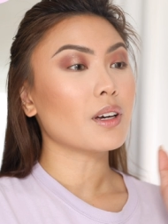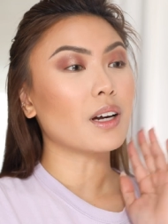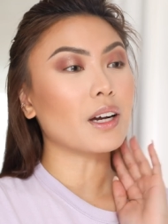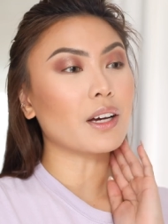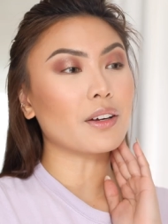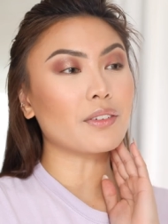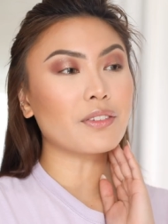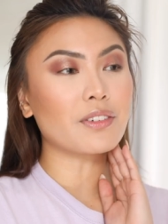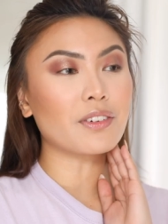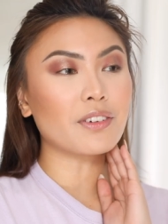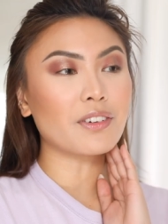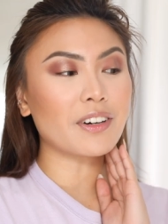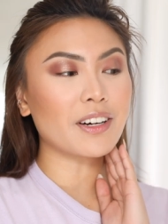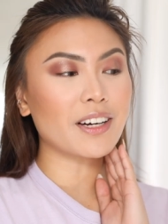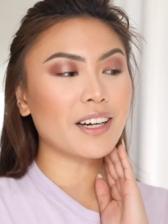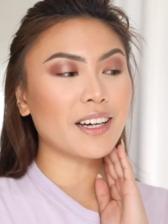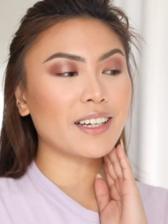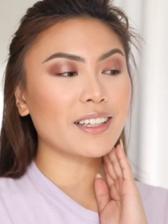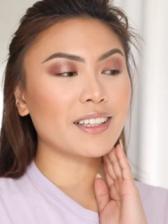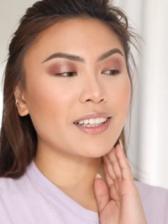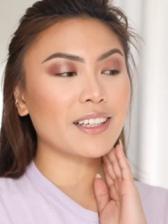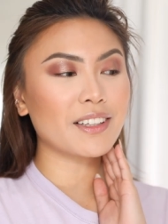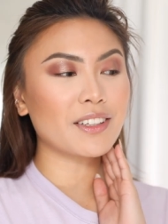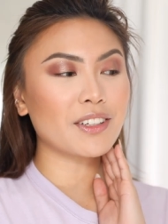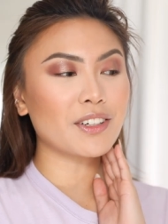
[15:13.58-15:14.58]
I
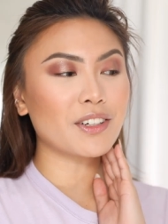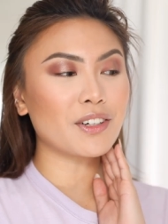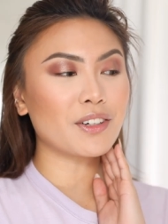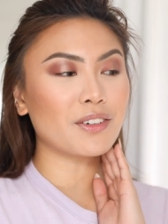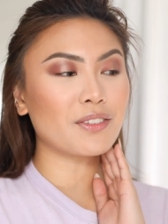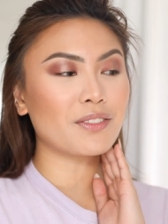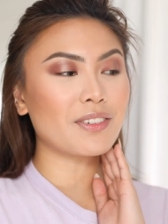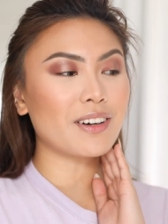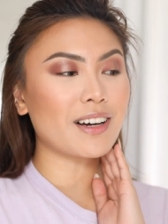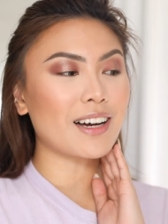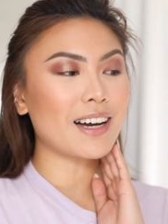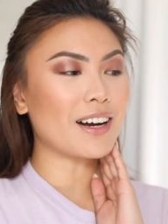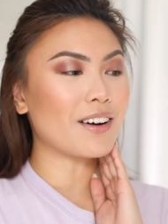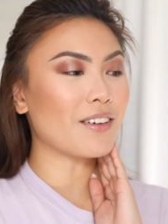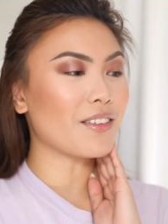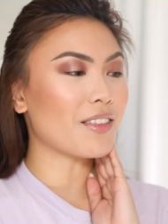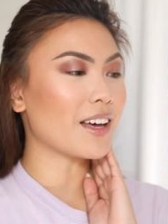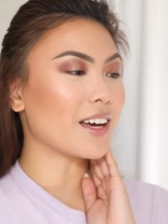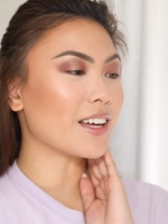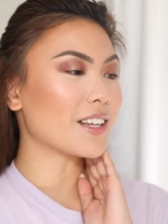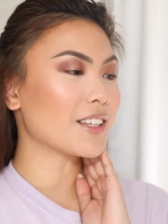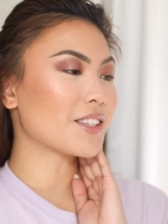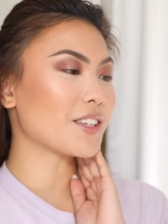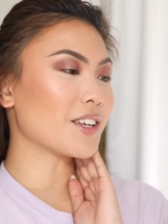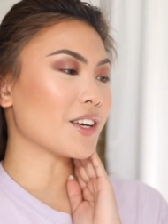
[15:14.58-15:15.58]
really love how
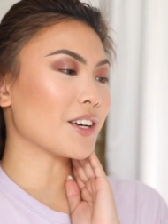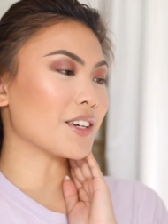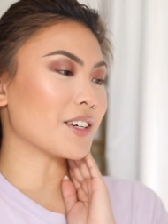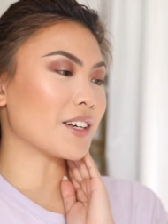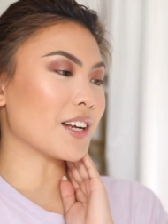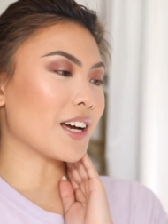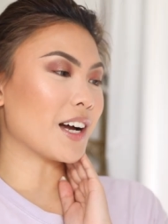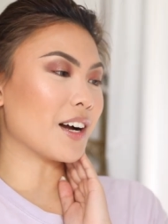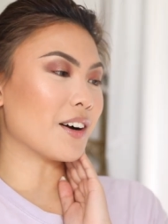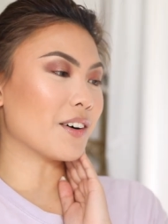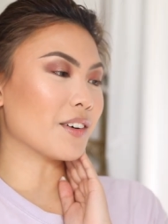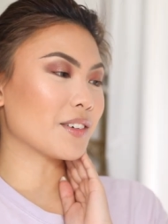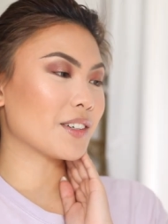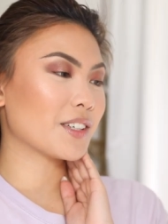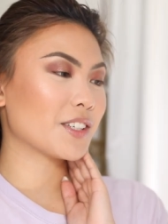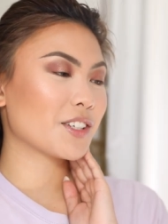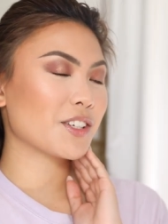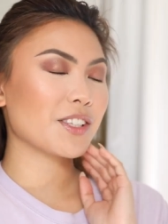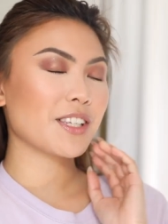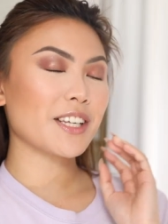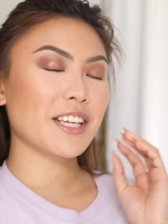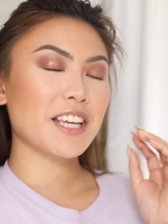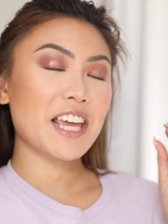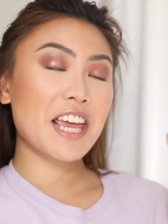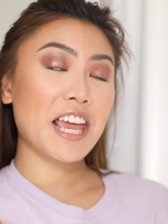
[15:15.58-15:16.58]
that turned out. It's
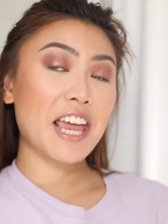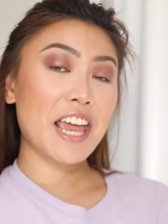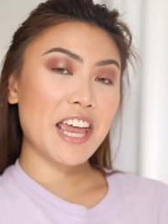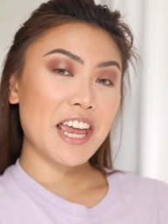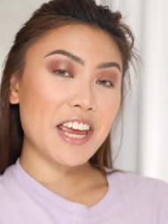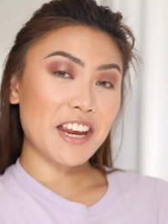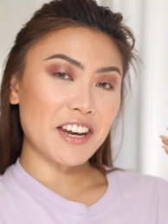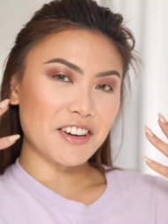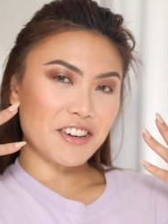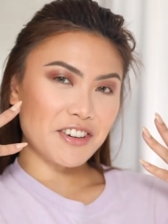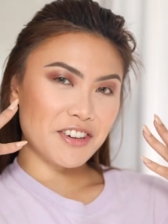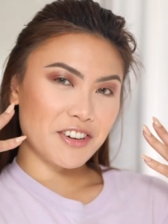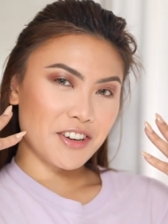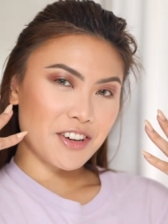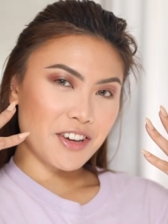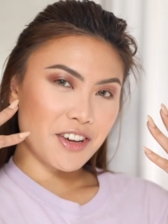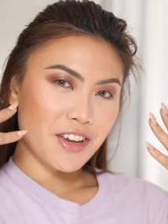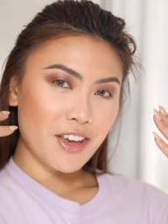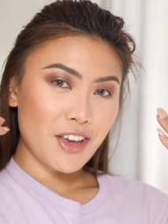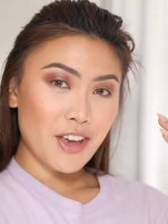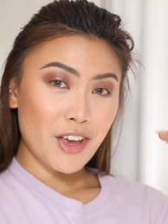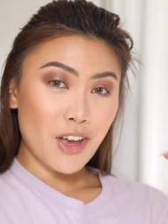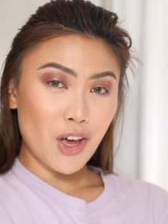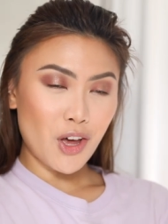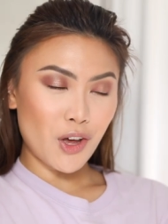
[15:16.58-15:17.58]
just like a hint
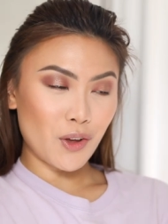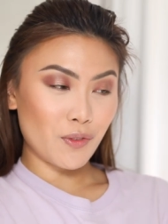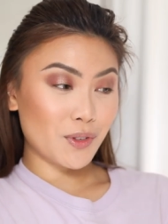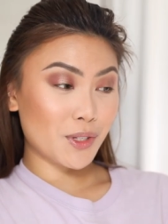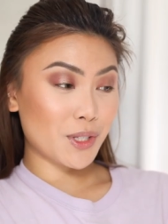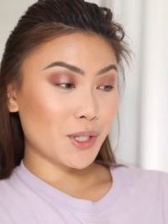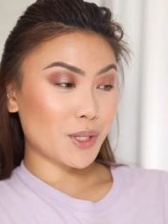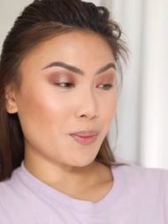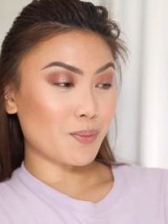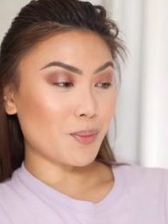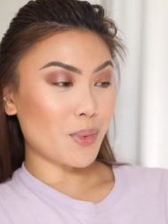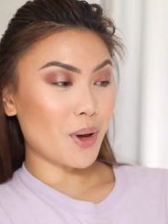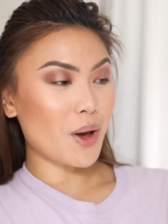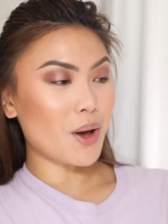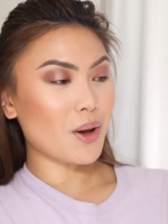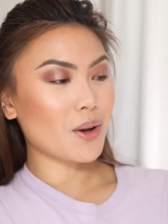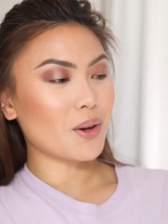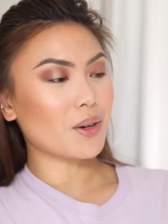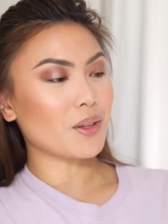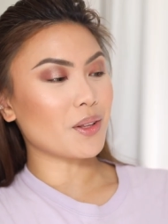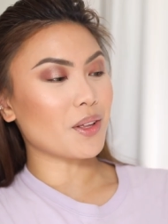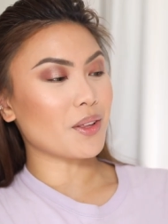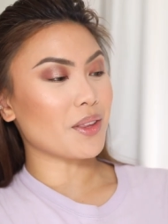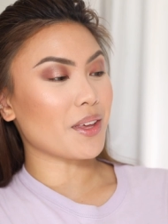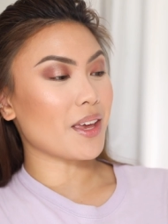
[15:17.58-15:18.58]
of
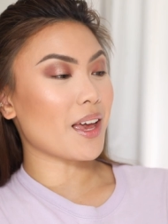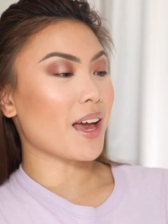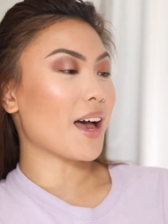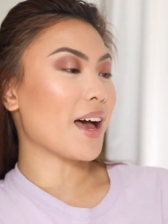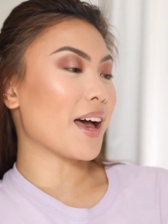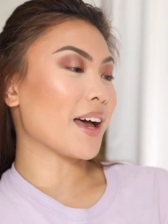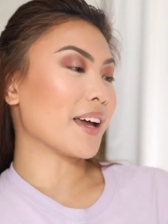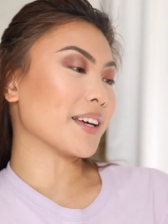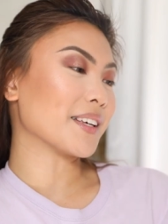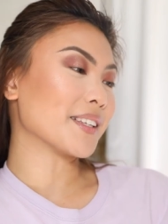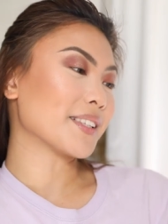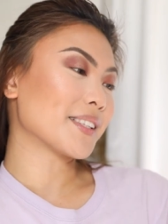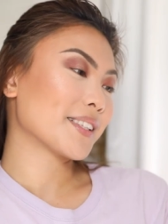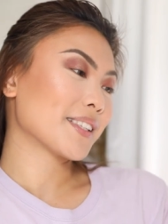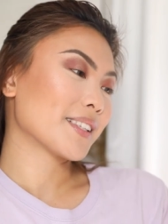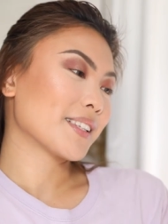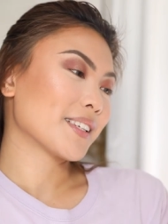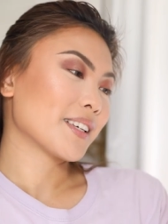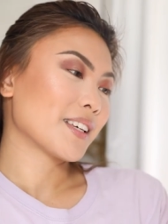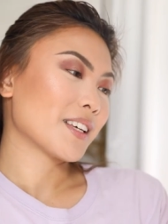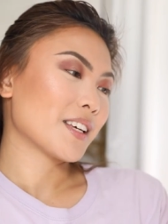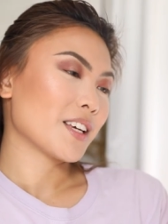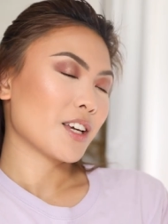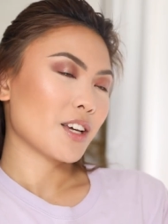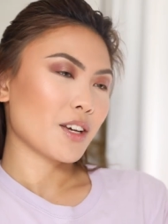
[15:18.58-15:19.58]
sparkle on the eyes,
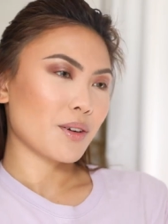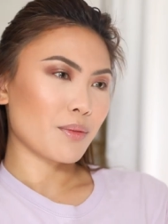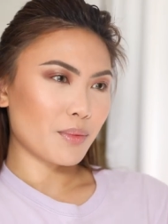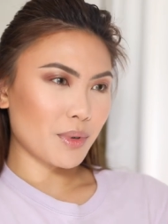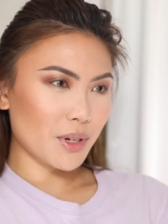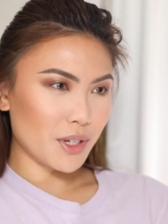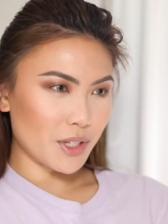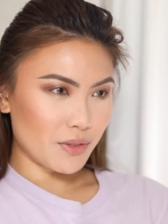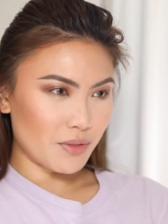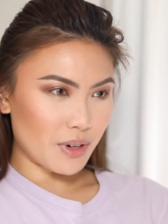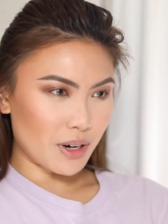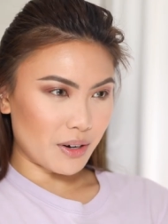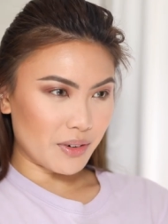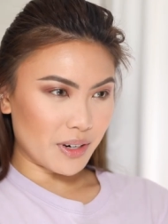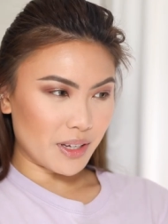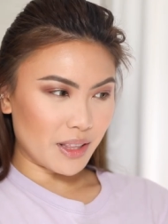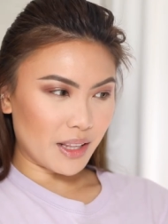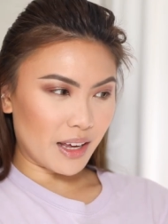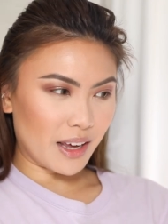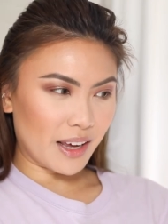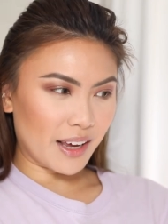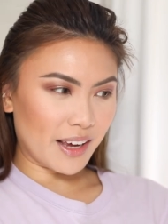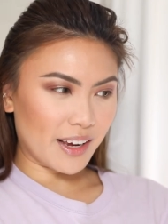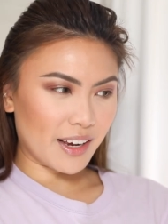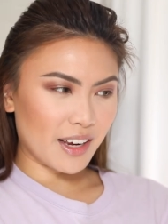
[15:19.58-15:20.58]
but it's very
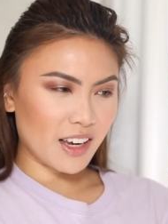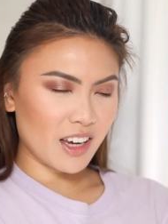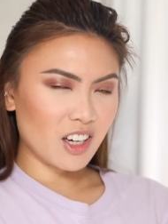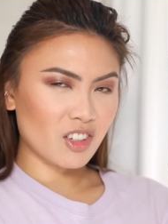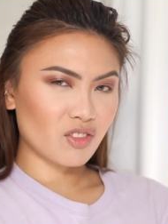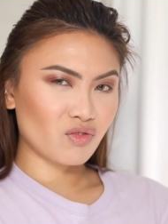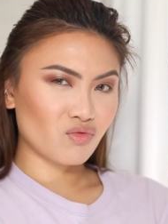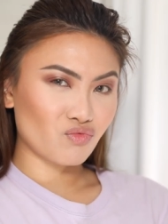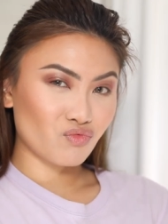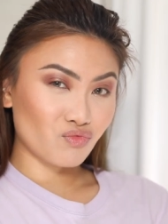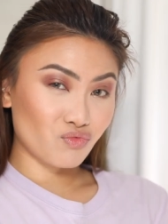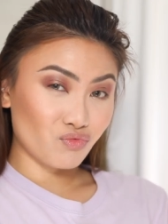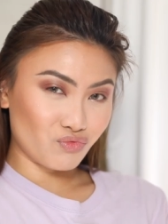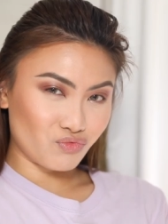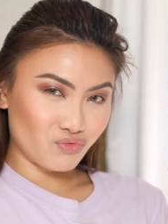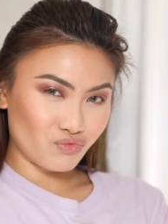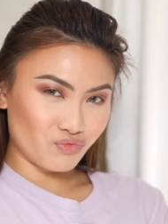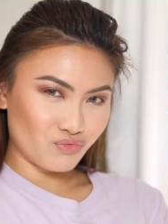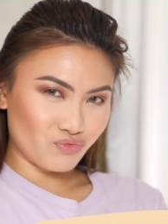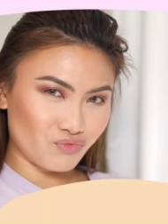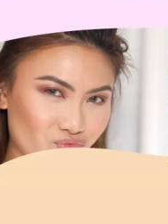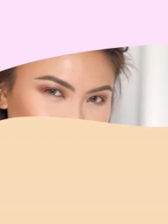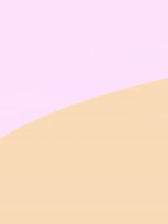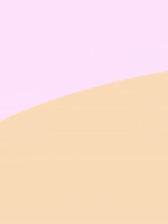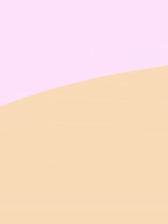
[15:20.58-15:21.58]
like...
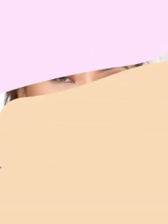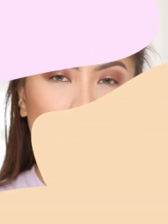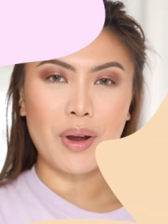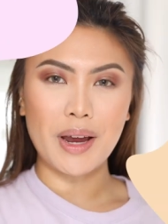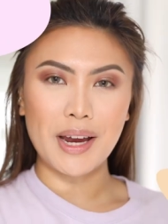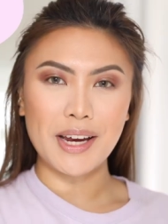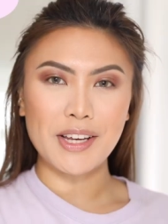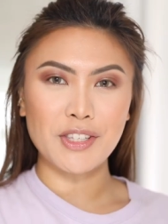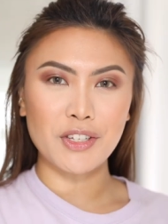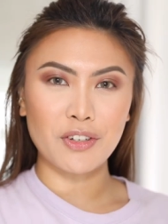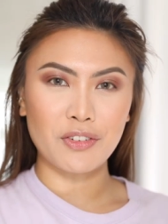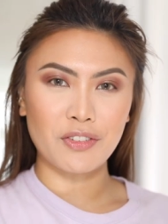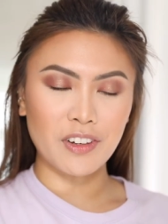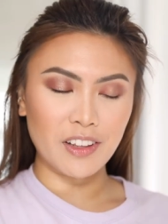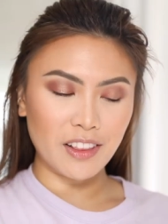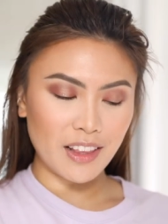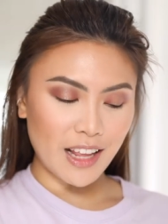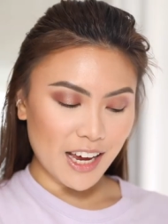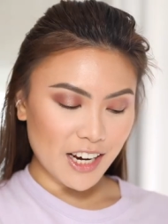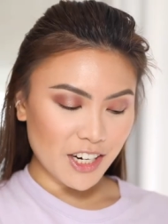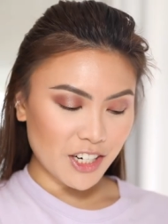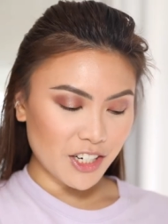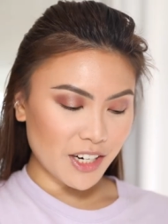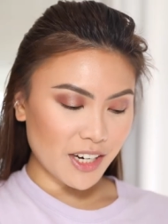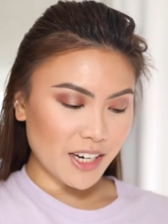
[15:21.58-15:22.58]
Okay, so for
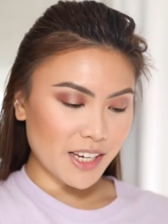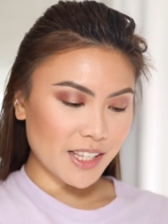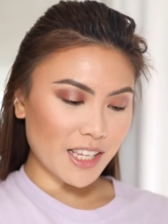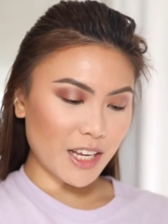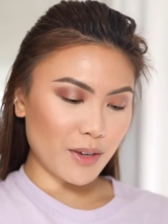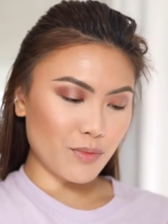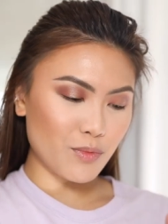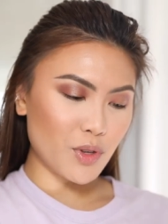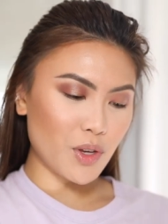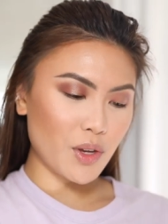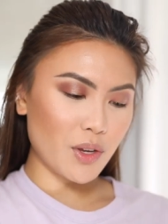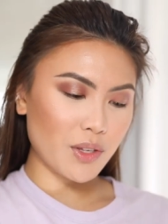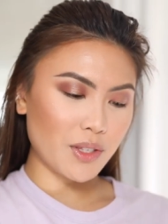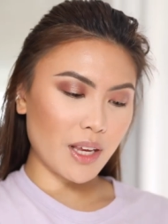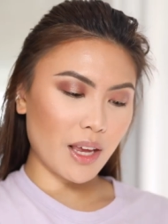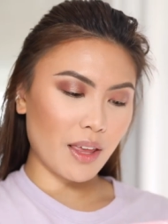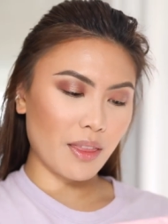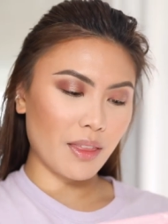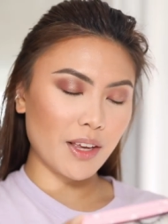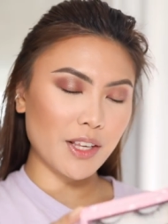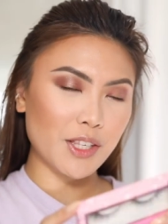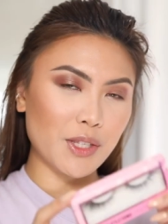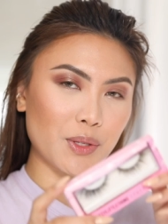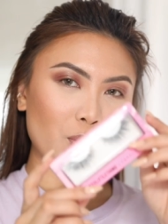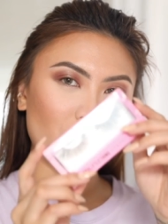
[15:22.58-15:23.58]
lashes, I'm
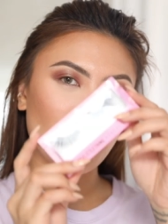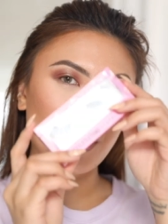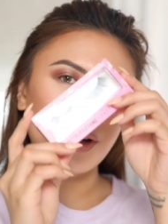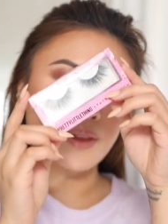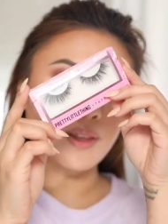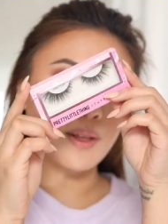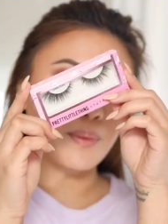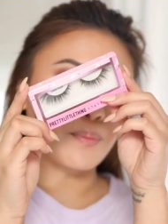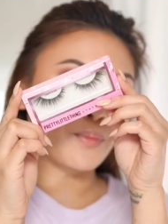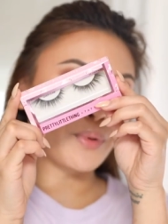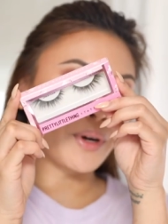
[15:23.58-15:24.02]
using this one, the